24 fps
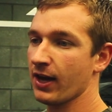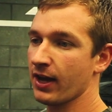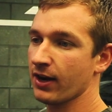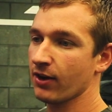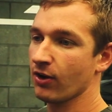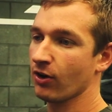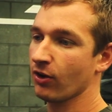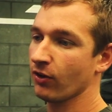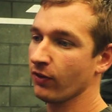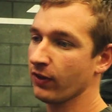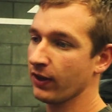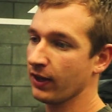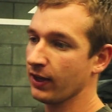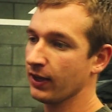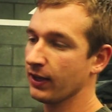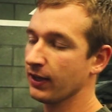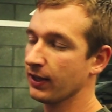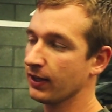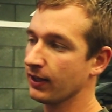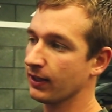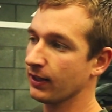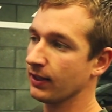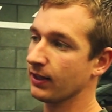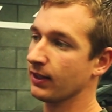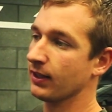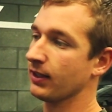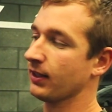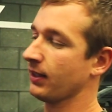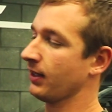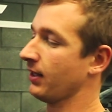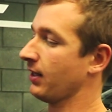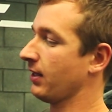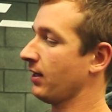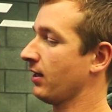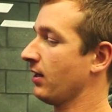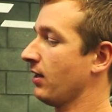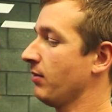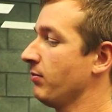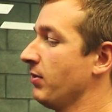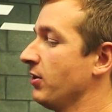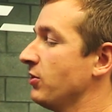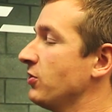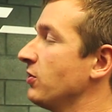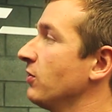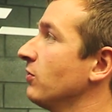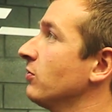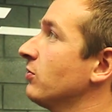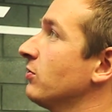there, all the
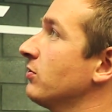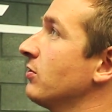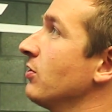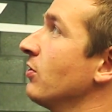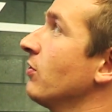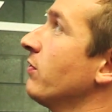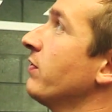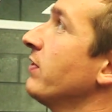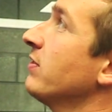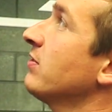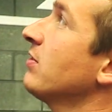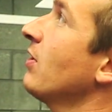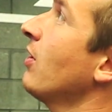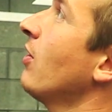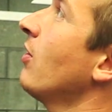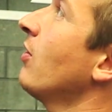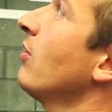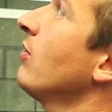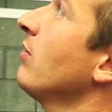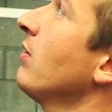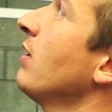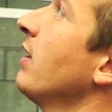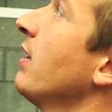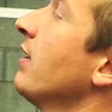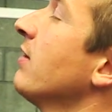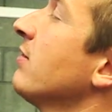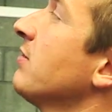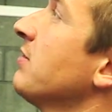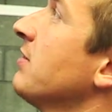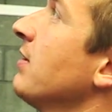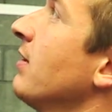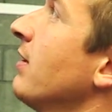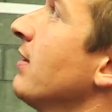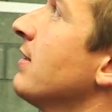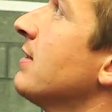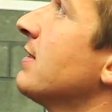emission stuff, it's all still